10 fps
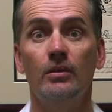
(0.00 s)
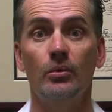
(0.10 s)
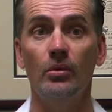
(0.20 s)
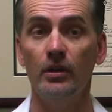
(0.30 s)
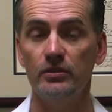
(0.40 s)
We
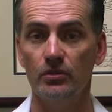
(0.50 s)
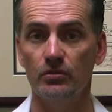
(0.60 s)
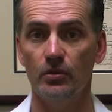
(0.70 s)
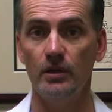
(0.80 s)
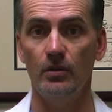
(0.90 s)
want to look at your
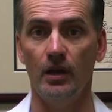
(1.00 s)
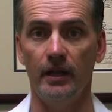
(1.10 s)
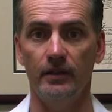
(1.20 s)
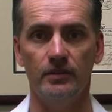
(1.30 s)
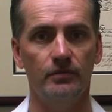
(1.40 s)
adrenal
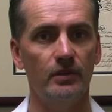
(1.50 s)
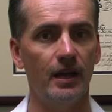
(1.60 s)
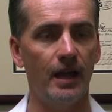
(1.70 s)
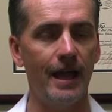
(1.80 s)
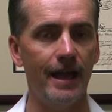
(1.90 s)
glands. If you
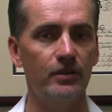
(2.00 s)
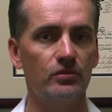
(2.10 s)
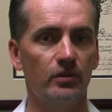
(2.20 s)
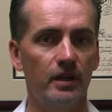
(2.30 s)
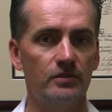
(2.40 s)
got high
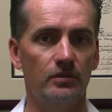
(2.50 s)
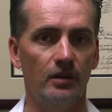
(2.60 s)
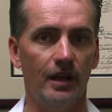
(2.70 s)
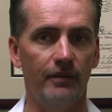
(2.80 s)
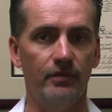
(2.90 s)
stress in your
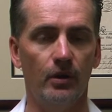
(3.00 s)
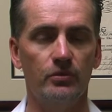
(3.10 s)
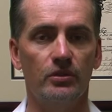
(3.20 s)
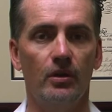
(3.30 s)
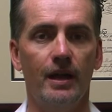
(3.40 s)
life, folks,
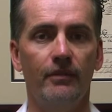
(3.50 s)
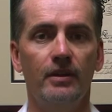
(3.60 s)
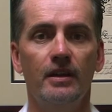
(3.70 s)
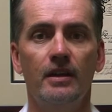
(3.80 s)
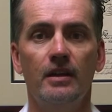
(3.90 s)
you're going to have
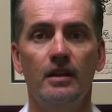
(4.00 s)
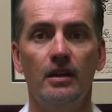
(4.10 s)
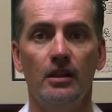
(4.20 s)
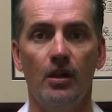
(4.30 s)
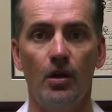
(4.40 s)

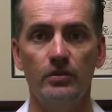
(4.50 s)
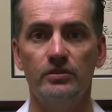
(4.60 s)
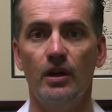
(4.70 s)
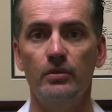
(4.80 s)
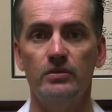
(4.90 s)
large
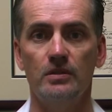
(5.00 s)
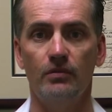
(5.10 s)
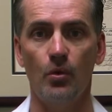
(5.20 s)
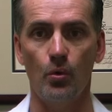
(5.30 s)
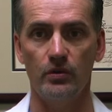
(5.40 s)
doses of
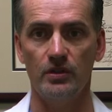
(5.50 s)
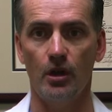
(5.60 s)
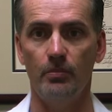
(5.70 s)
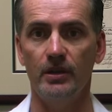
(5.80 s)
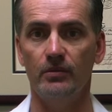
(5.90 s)

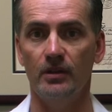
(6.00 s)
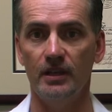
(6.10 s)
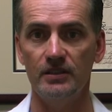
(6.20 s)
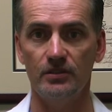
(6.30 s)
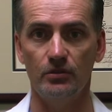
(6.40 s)
cortisol being
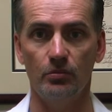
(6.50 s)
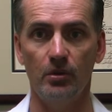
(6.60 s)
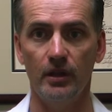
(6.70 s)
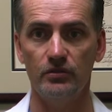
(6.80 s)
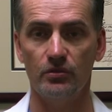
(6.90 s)
released in your
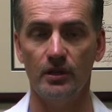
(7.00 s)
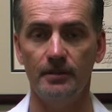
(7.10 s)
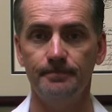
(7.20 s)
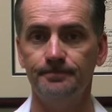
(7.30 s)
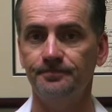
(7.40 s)

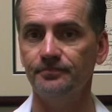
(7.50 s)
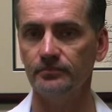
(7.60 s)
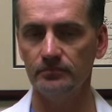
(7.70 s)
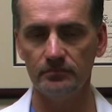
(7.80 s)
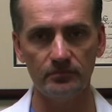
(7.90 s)
bloodstream.
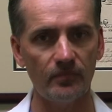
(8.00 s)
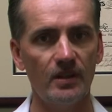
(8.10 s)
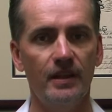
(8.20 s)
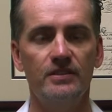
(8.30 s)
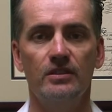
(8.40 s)

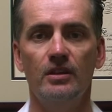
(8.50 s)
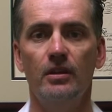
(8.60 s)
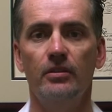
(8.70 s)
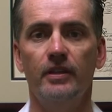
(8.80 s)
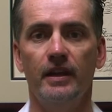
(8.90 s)
That's
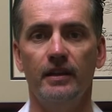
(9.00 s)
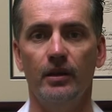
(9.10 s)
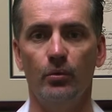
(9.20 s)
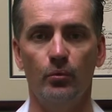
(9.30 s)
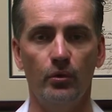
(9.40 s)
another thing
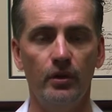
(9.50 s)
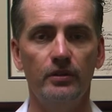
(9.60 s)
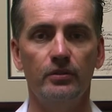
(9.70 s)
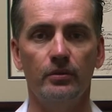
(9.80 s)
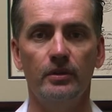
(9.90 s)
that will
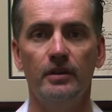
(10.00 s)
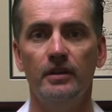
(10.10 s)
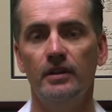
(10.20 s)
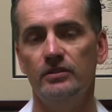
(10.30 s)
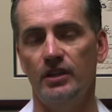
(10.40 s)
ruin your
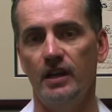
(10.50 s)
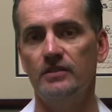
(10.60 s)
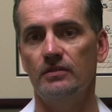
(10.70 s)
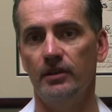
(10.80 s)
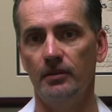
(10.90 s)

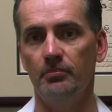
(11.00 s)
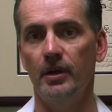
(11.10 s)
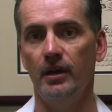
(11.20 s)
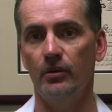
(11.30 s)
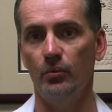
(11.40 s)
chances of getting
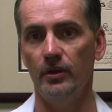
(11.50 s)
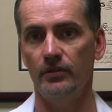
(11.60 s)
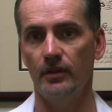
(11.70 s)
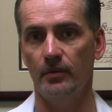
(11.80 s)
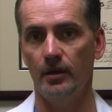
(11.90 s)
better
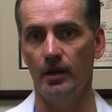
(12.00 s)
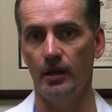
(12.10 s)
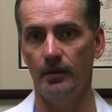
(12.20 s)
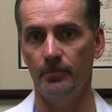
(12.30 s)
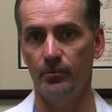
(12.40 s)
with
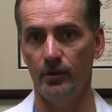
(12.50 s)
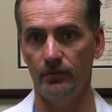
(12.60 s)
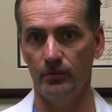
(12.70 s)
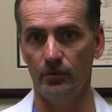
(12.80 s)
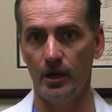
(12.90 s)

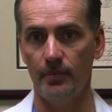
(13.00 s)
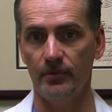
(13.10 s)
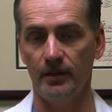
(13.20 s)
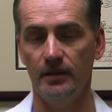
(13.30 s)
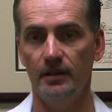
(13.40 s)
peripheral
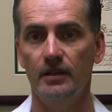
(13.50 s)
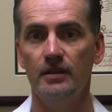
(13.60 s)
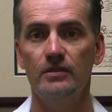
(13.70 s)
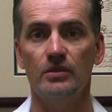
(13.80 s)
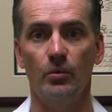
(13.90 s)
neuropathy.
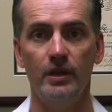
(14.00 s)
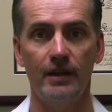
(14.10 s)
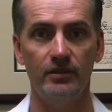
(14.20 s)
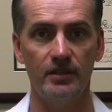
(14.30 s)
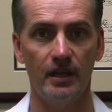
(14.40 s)
So we
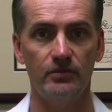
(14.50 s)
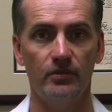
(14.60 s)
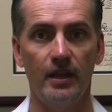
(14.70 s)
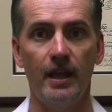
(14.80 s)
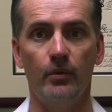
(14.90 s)
have a test
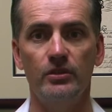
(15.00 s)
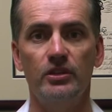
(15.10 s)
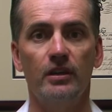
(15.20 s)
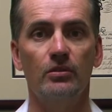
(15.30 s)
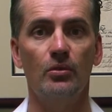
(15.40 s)
for that. We
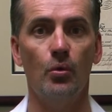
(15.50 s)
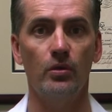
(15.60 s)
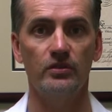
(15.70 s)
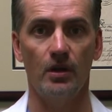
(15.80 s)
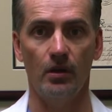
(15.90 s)
check your
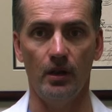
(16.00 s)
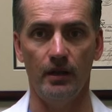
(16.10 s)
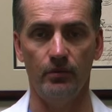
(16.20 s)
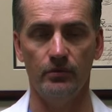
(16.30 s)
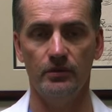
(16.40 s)
cortisol
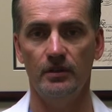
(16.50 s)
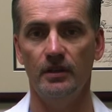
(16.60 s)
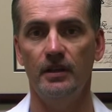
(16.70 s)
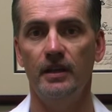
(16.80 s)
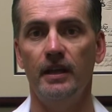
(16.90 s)
levels.
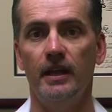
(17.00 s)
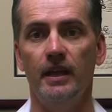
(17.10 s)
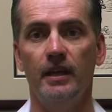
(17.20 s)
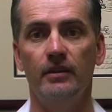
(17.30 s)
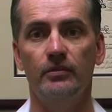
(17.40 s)

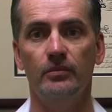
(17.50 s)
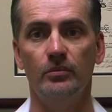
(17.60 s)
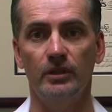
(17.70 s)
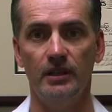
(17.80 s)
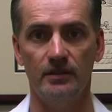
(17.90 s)
And if
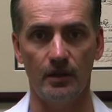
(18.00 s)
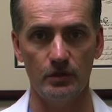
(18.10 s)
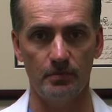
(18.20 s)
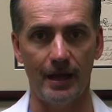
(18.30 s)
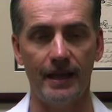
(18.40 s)
we get
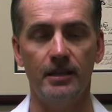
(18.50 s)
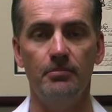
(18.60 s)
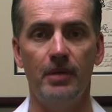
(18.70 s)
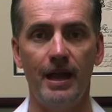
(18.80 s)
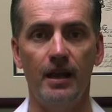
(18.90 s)
those back
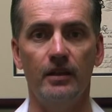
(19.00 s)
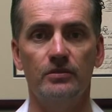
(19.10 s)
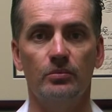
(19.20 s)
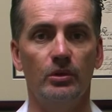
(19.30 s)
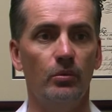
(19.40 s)
in
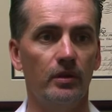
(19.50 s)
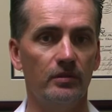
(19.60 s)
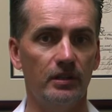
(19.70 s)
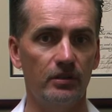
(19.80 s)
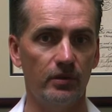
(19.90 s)
balance, we want
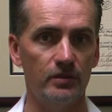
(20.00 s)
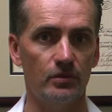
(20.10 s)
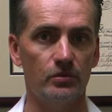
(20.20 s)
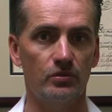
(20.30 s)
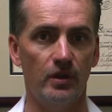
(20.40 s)
to decrease
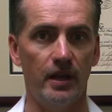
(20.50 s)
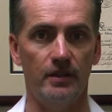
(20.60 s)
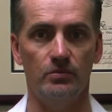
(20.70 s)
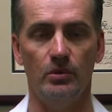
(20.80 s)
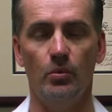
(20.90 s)
our
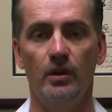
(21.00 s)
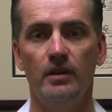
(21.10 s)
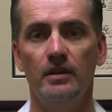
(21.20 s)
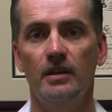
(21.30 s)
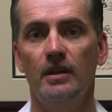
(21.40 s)
stress. We want to
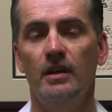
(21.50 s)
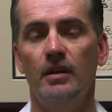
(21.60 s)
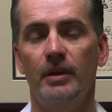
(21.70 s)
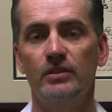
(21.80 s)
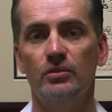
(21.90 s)

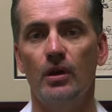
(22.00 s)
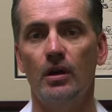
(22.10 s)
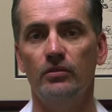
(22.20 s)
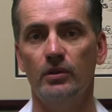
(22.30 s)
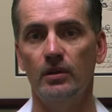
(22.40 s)
make sure
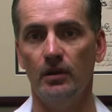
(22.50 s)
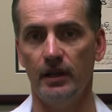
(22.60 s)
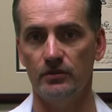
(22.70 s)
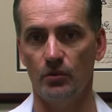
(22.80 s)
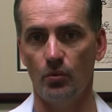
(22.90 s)
our adrenal
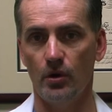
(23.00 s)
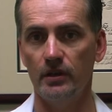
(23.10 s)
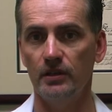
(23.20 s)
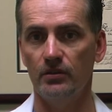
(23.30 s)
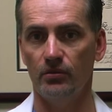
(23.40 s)
glands are
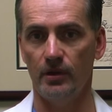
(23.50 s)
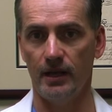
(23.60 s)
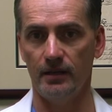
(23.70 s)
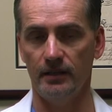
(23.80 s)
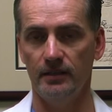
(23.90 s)
working
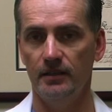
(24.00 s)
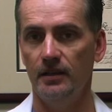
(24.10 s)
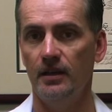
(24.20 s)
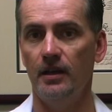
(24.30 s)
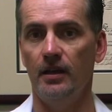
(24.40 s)
correctly.
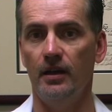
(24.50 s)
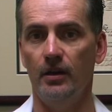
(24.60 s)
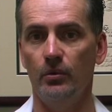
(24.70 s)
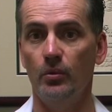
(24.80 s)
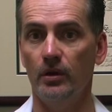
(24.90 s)
We
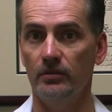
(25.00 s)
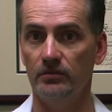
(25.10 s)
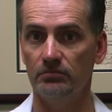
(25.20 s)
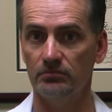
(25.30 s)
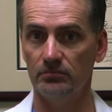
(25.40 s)
want
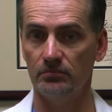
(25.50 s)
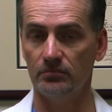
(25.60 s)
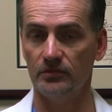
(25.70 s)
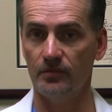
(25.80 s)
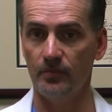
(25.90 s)

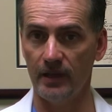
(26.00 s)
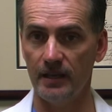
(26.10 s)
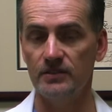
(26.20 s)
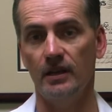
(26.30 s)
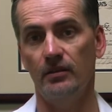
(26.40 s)
some
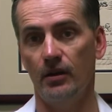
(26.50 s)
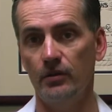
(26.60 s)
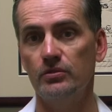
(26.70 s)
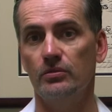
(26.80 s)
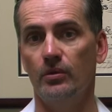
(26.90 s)
things that
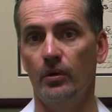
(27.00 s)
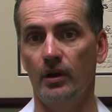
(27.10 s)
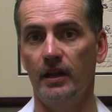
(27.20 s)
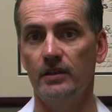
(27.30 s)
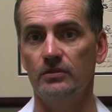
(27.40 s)
hurt your adrenal
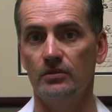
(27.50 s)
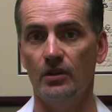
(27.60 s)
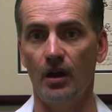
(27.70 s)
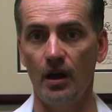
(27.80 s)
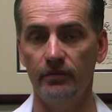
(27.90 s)
glands is
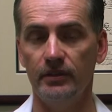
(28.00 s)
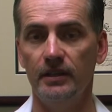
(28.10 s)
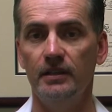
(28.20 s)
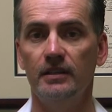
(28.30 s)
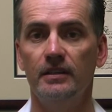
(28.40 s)

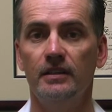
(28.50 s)
coffee,